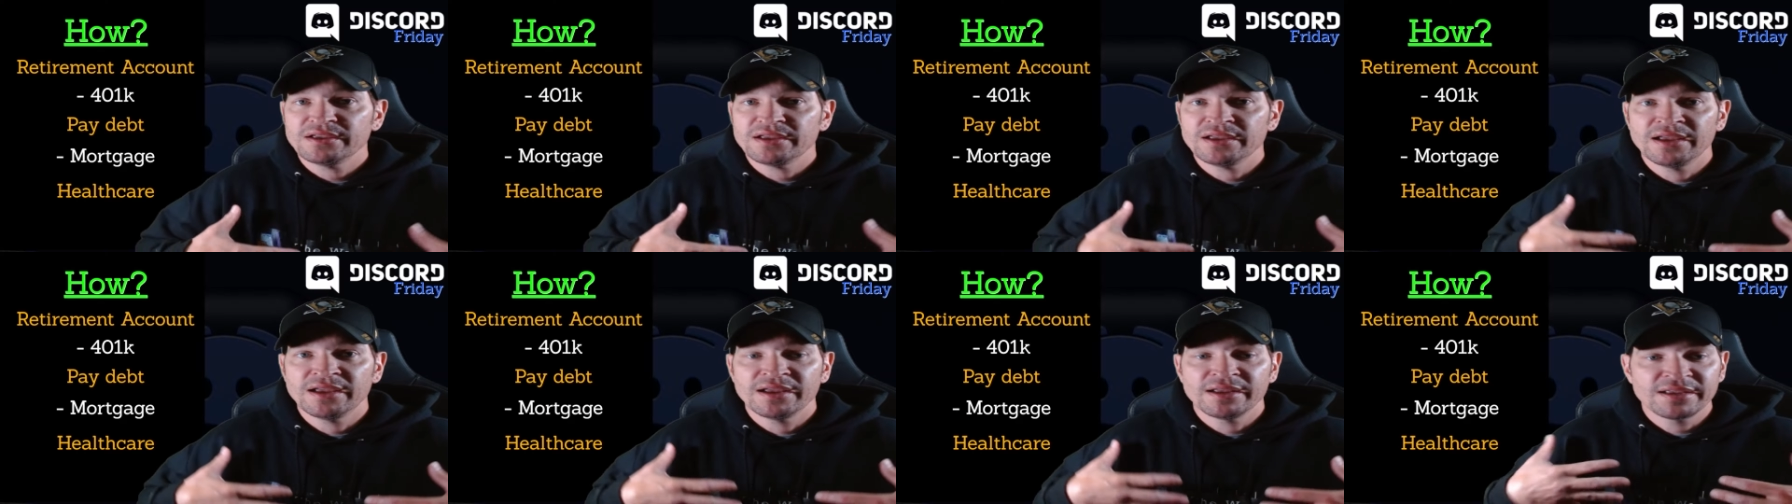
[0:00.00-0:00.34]

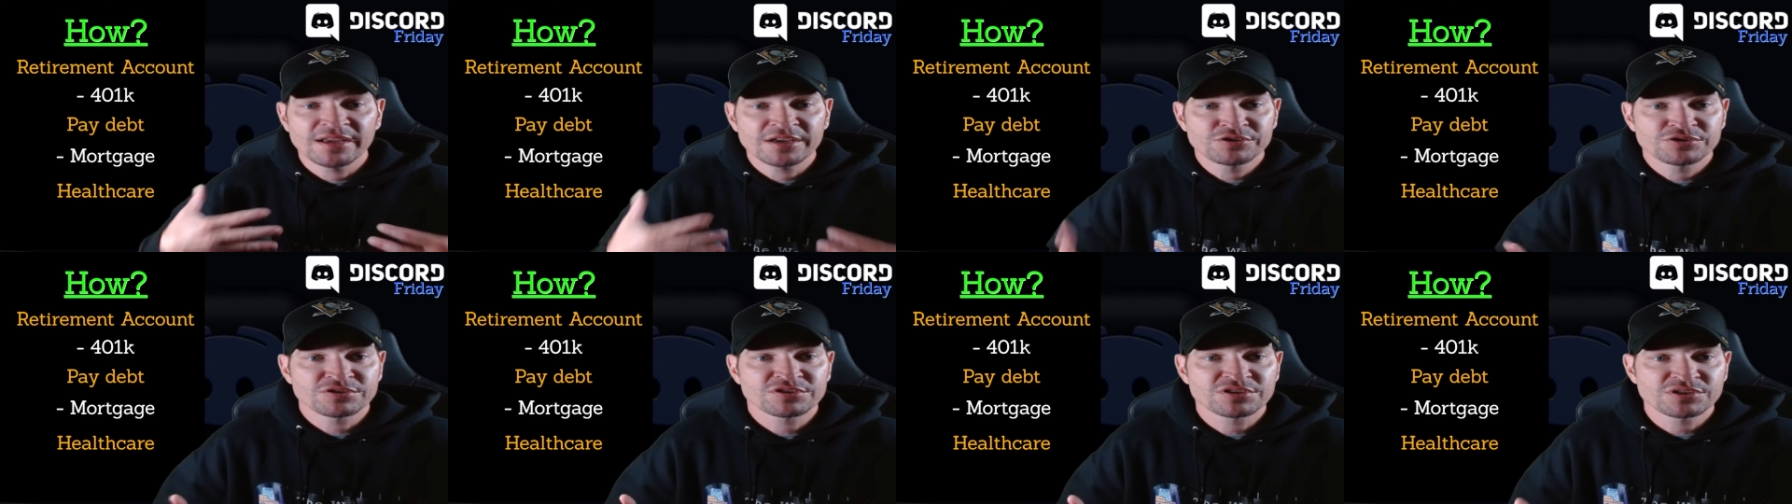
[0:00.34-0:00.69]
and
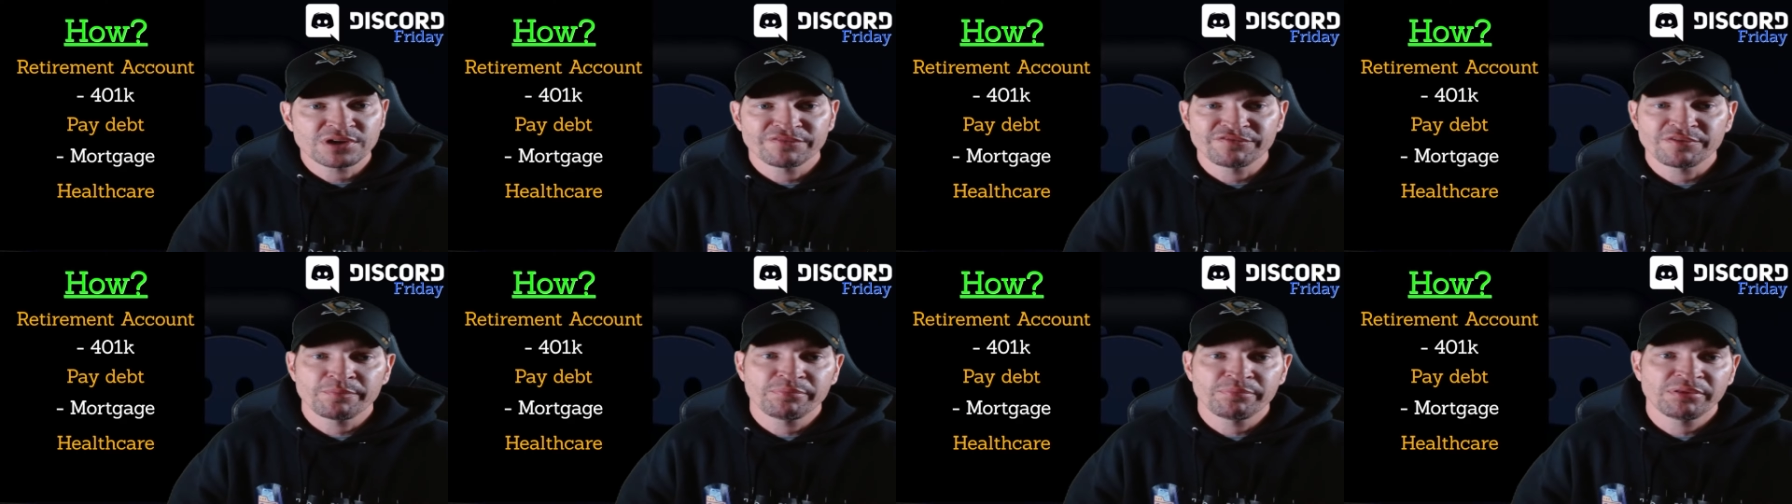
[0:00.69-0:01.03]
get
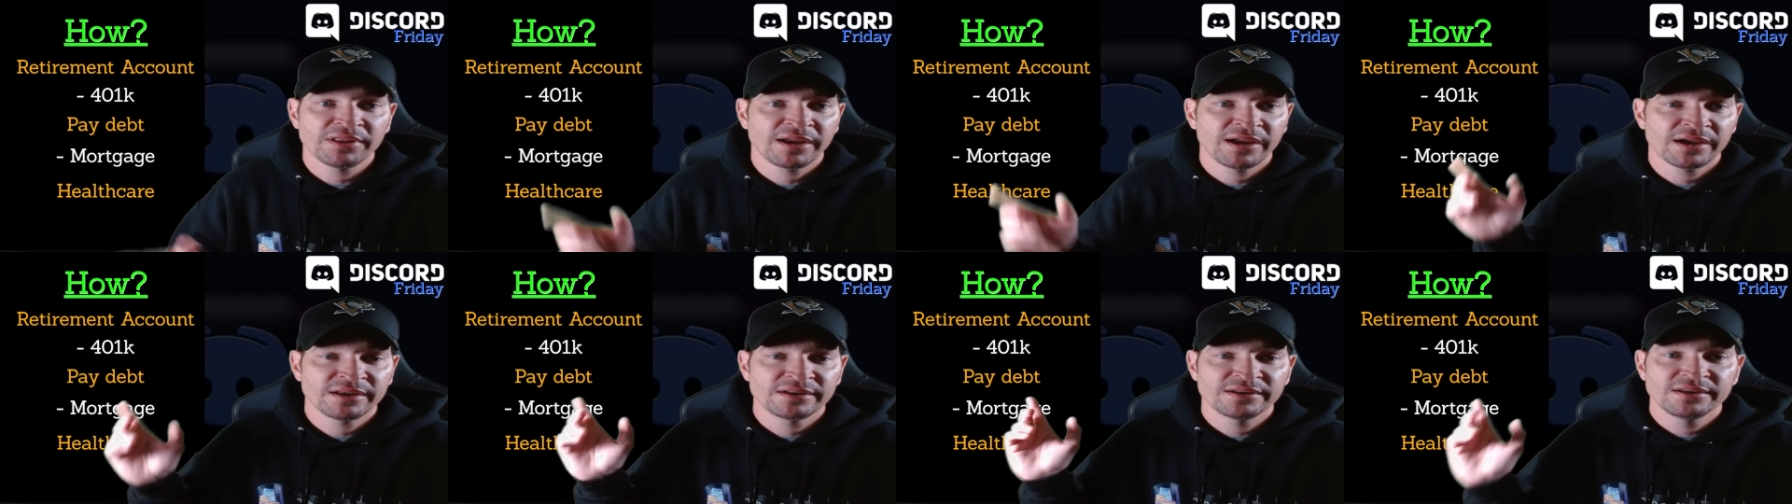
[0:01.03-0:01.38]
yourself a
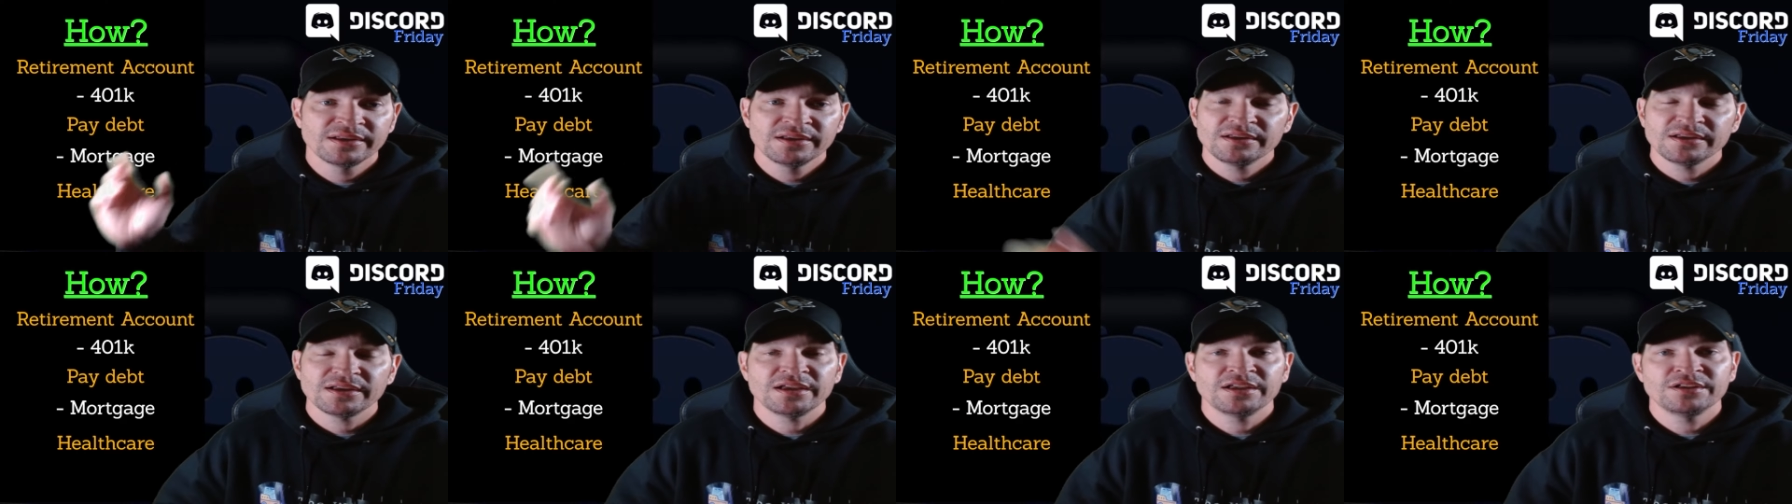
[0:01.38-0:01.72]
plan
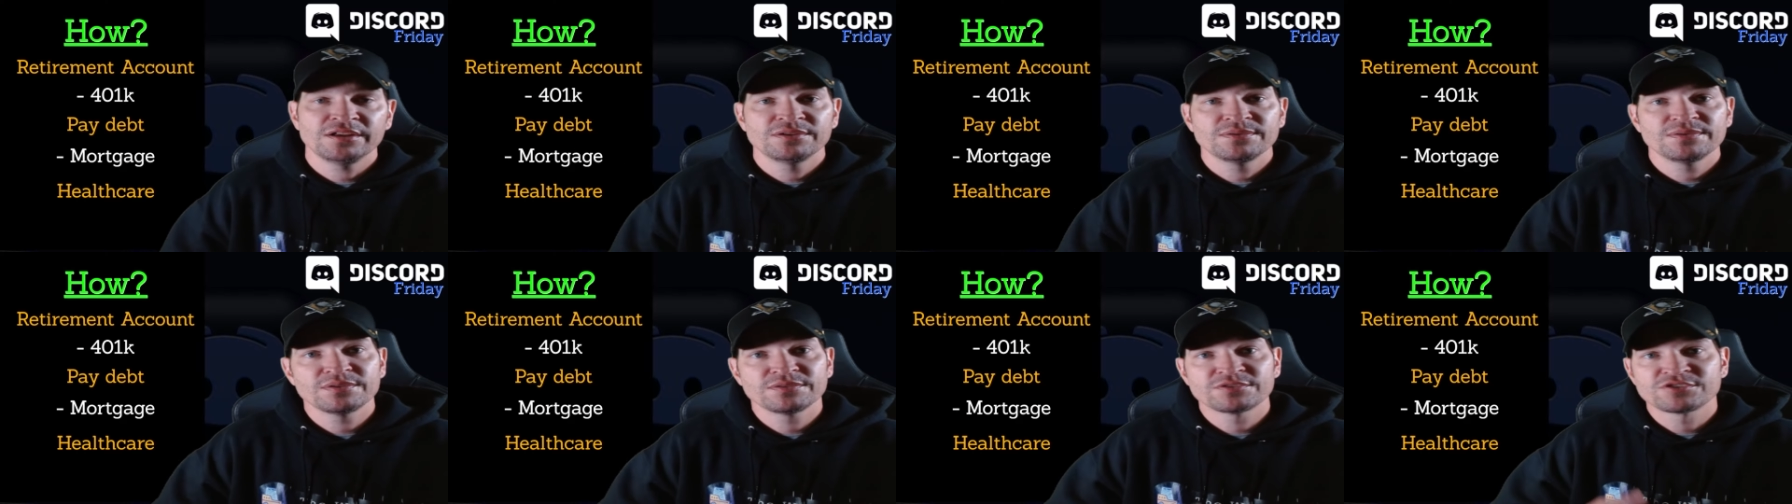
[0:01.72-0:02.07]

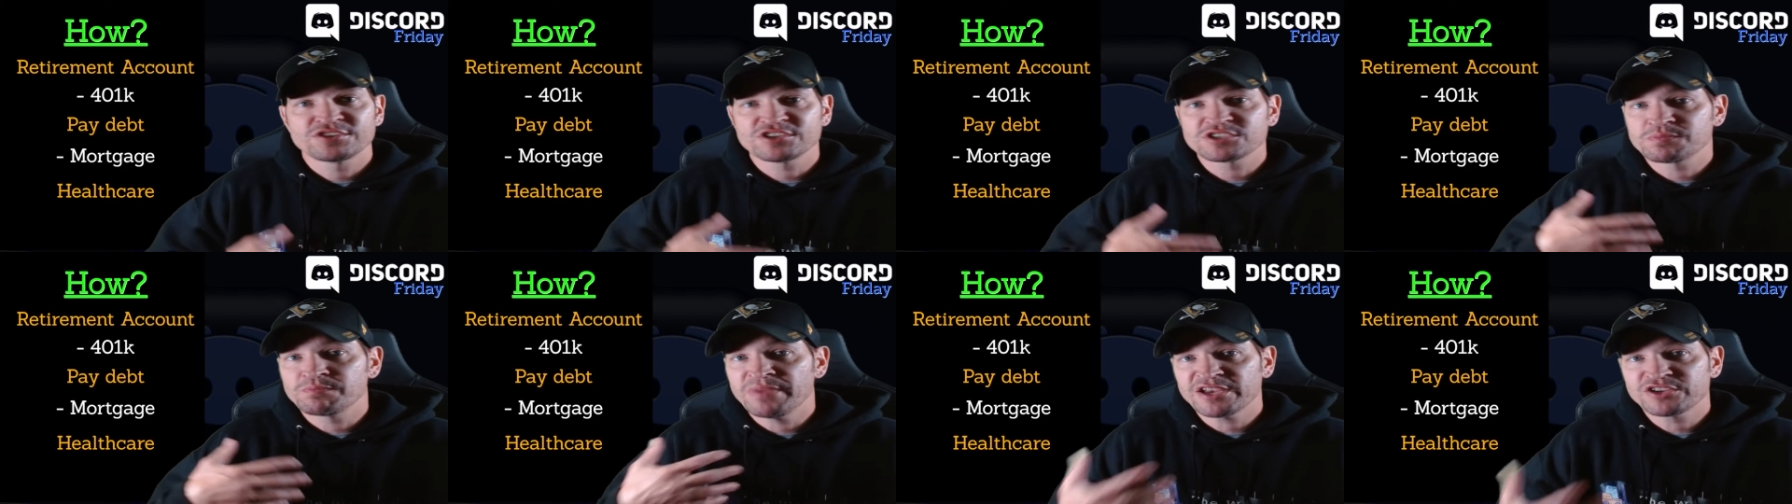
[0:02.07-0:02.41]
and
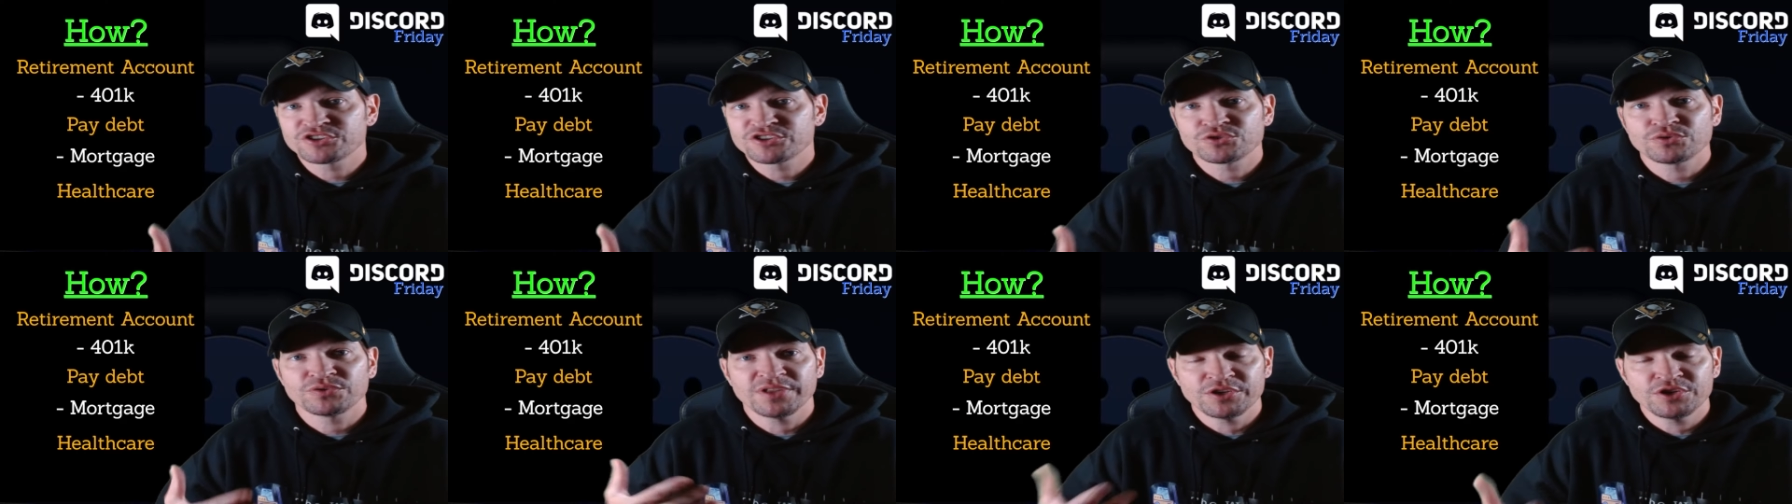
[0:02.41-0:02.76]
just make sure